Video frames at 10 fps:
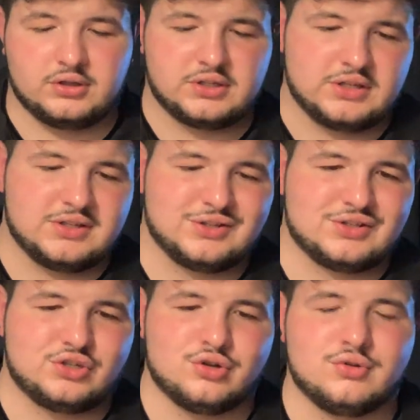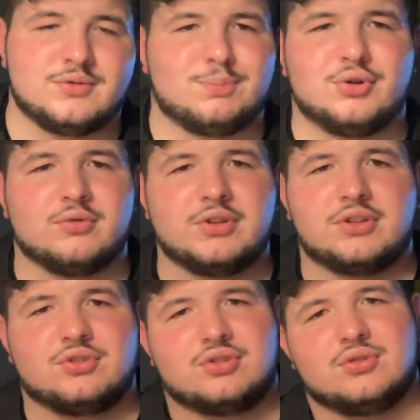like into shoes, Puerto
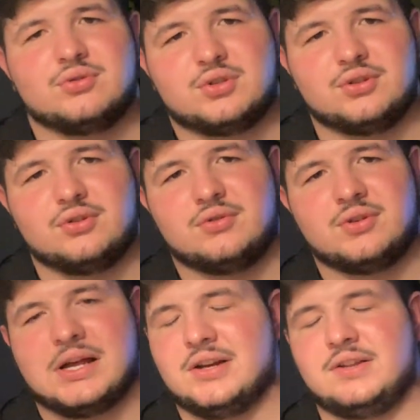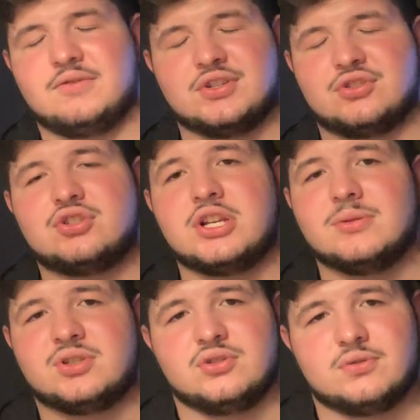Rico shoes too, not even just
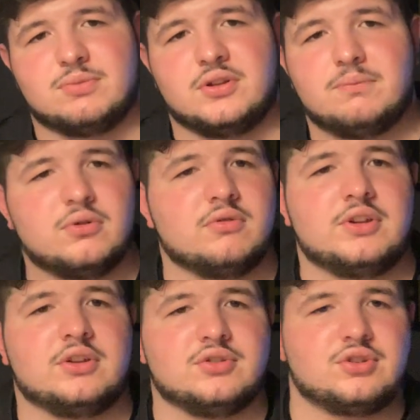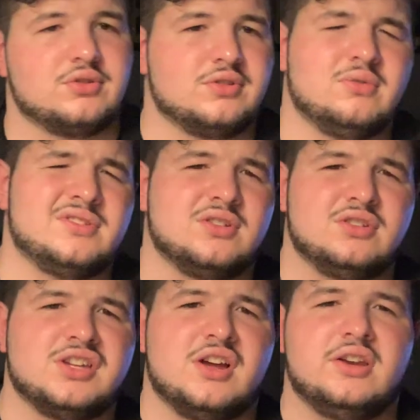cheap shoes, but Puerto Rico shoes. And There
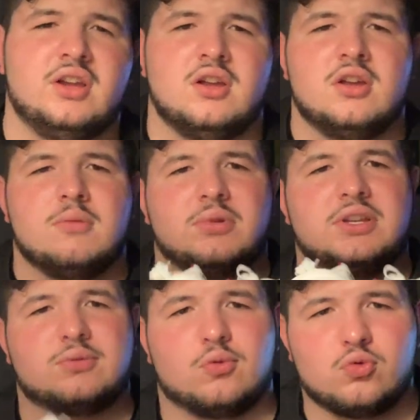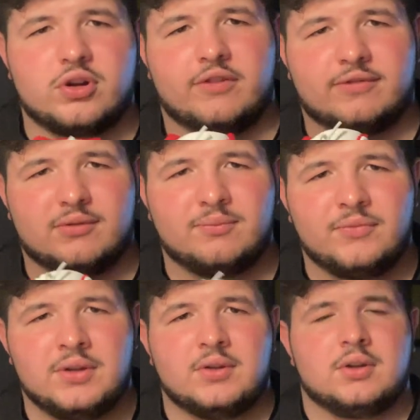wasn't a ton, but these were one of them.
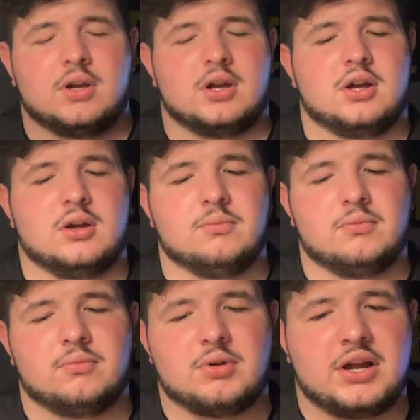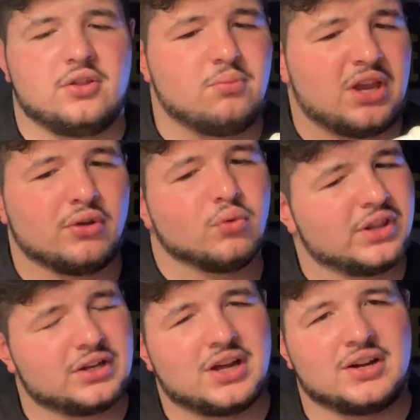Um, probably the main one
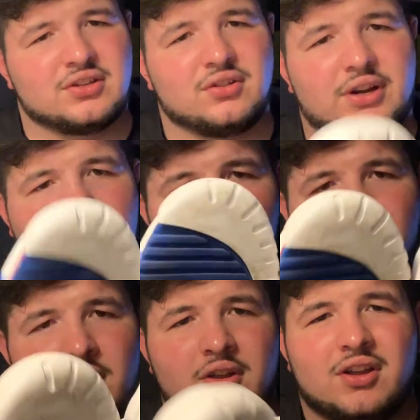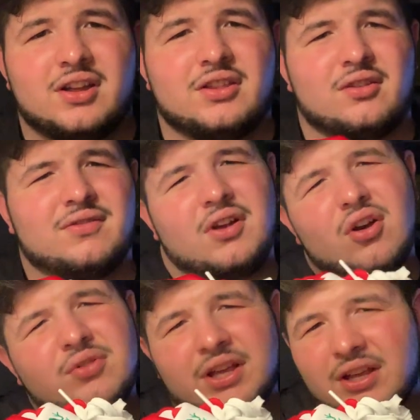that kind of stood out. They're
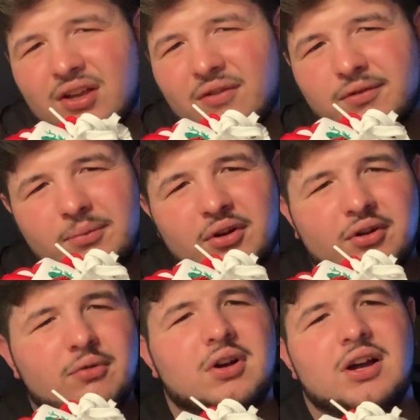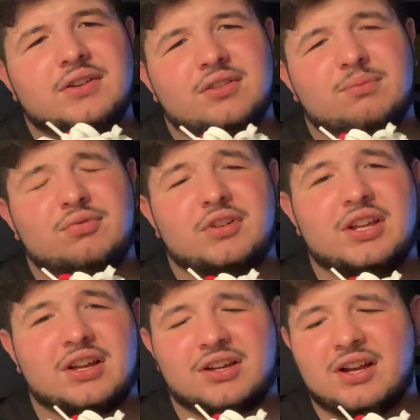okay comfortability-wise. They're
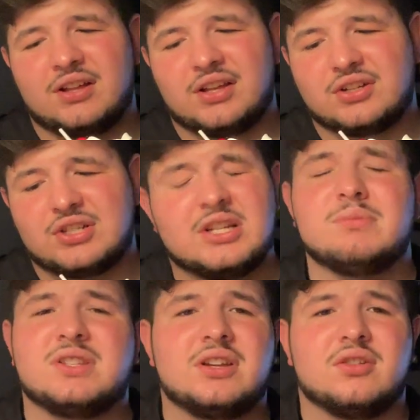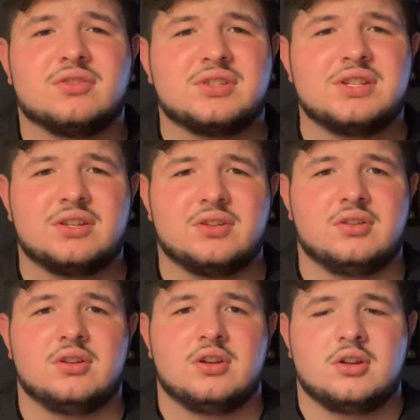pretty, uh, kind of like a cheap material sneaker.